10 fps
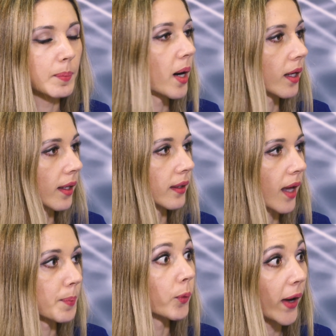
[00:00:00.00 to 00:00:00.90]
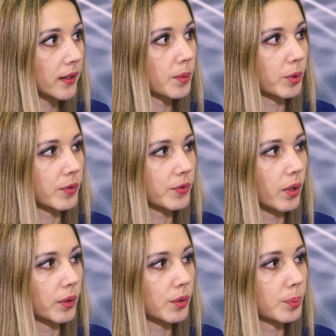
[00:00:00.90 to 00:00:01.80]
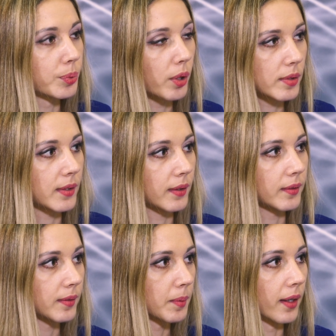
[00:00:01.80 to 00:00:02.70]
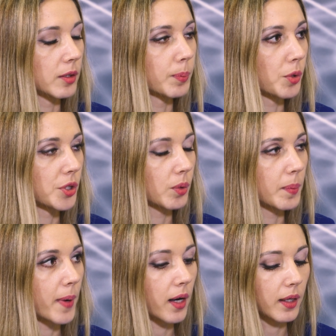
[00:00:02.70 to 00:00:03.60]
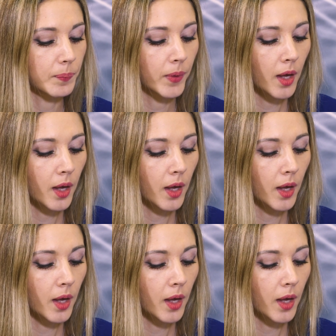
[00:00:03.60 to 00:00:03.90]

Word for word: market cap weighted portfolio to proxy exposure to the market.